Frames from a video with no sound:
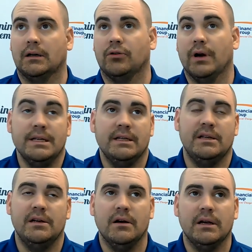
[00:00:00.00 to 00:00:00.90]
crazy
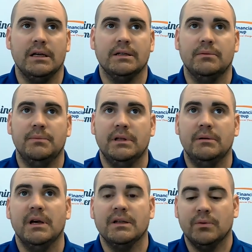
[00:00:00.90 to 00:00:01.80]
year, I guess would be the
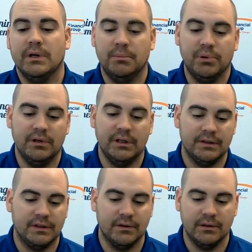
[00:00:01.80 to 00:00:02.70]
best way to put it.
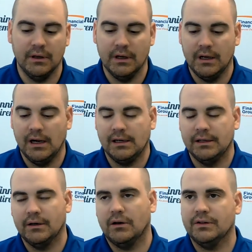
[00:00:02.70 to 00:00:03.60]
So
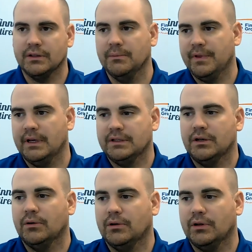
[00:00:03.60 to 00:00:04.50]
there are some things
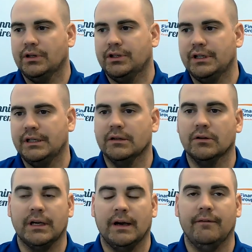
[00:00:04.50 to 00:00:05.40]
going on that you need to
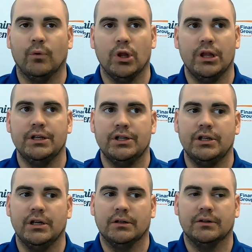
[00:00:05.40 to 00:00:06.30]
look out for this
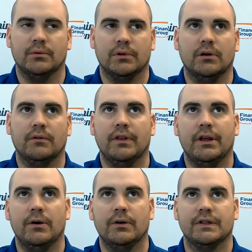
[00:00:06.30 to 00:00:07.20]
year. So we'll go over
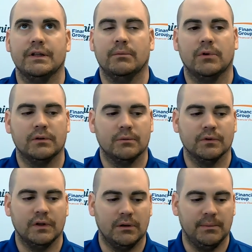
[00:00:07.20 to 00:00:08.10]
those, and then we'll
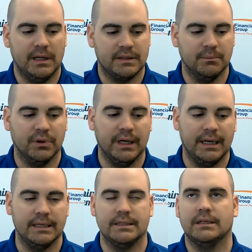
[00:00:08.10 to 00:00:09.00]
talk about some
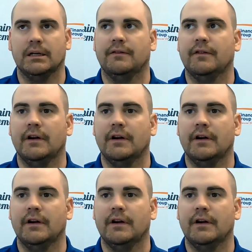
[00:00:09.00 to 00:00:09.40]
planning stuff